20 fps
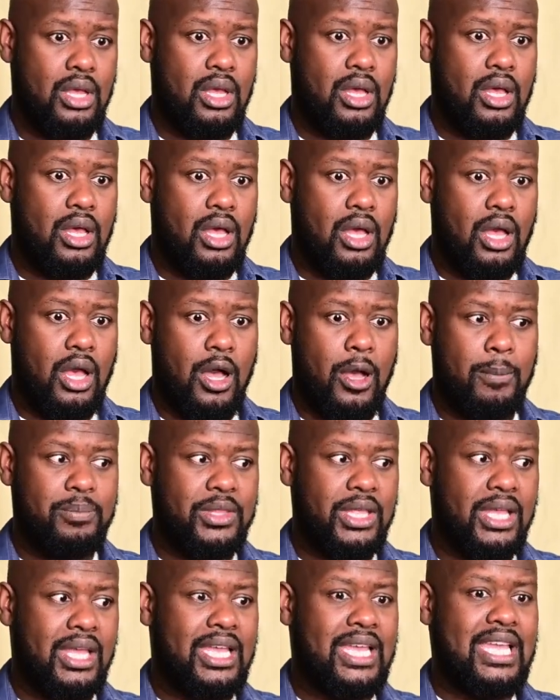Um,
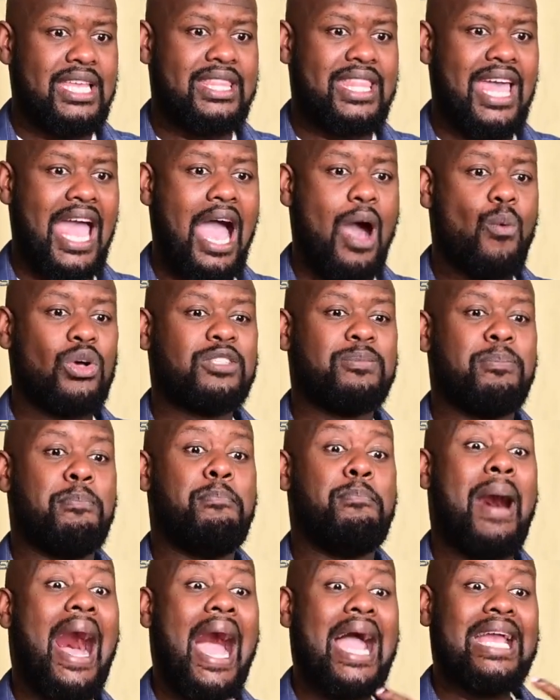he that was
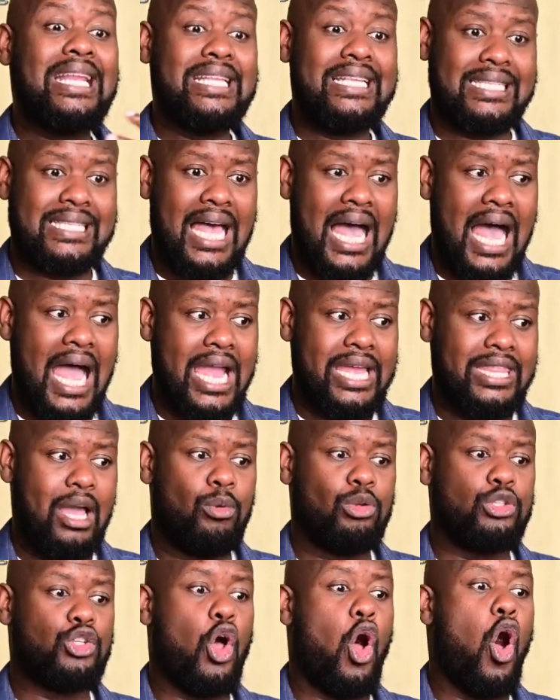by design, that
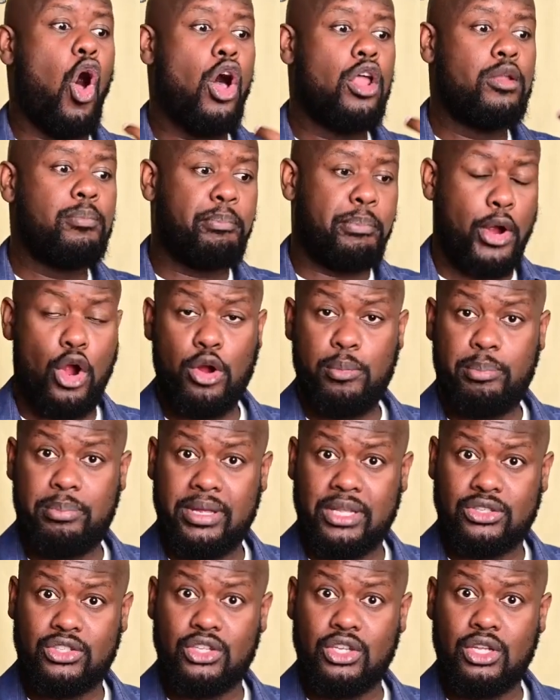was on
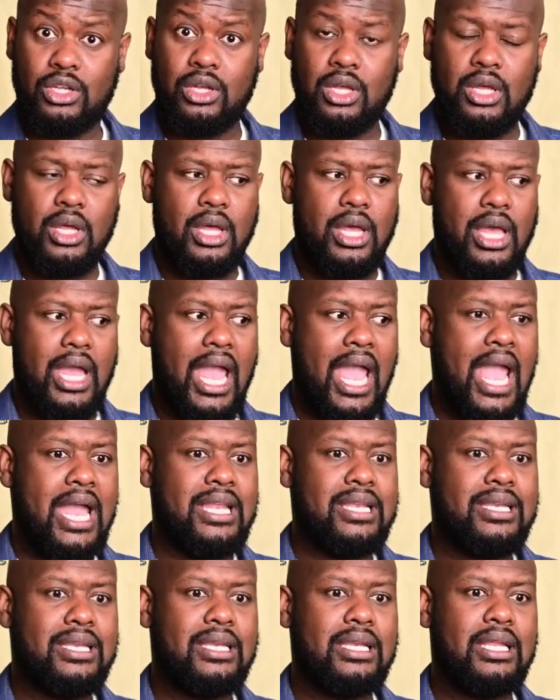purpose,
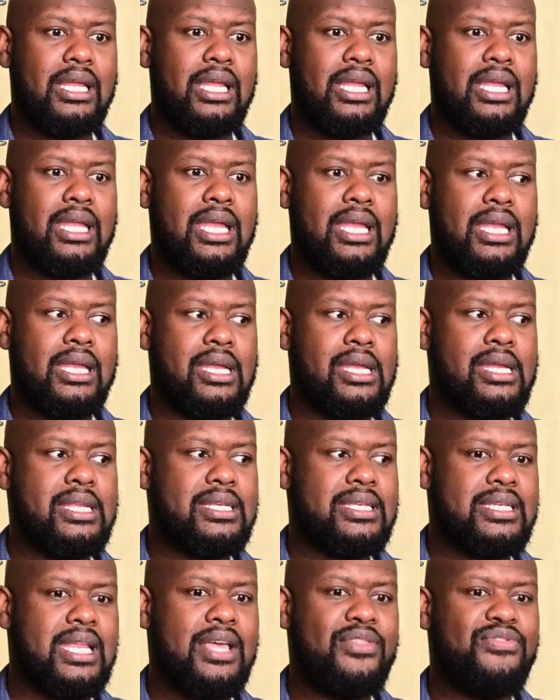and he he
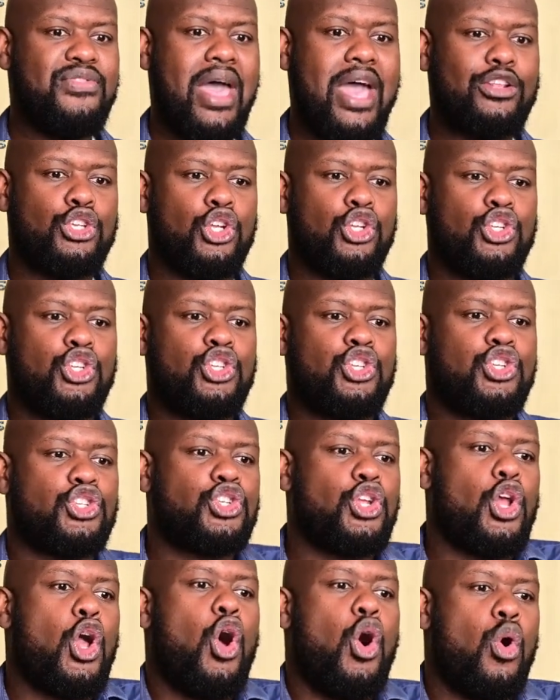did that to
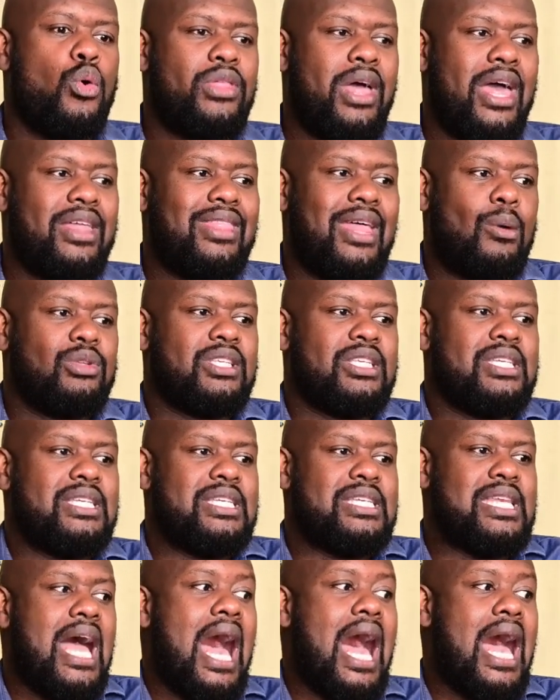show that that was
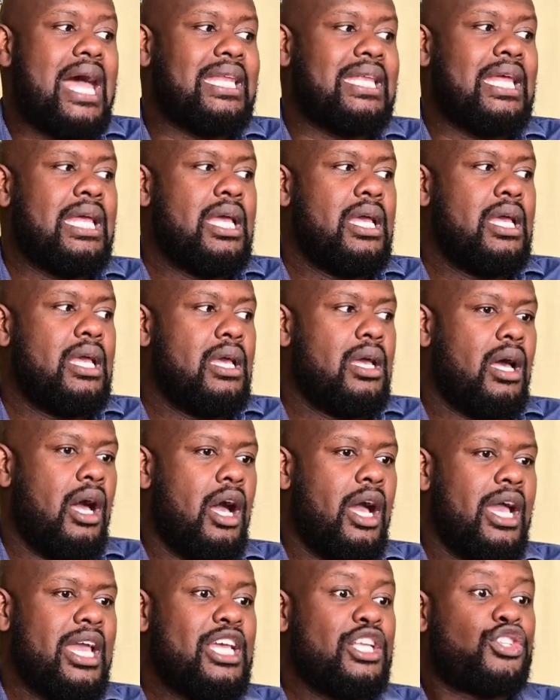not uh,
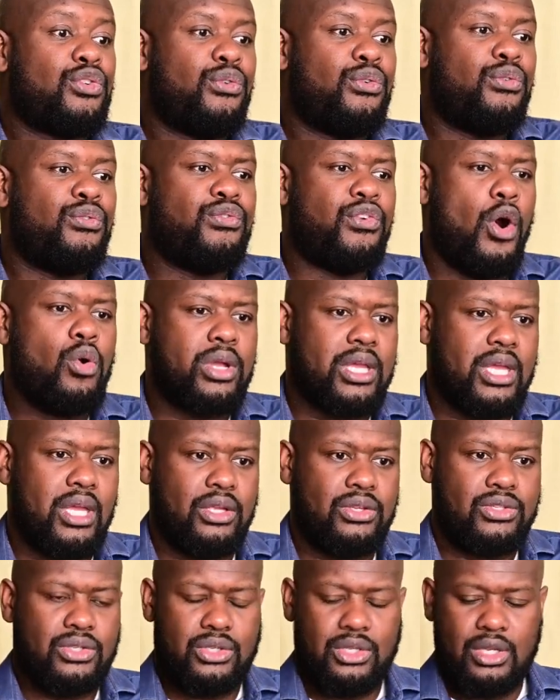his focus.